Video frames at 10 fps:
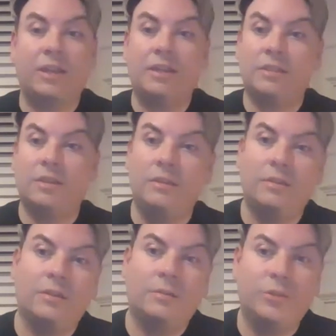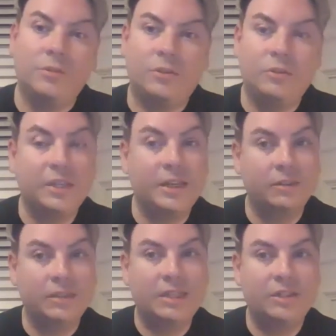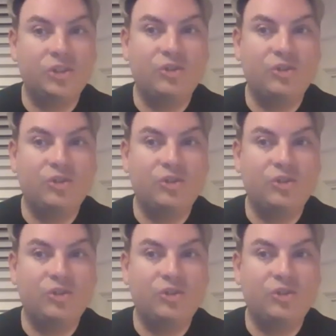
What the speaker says: asking about using LDN to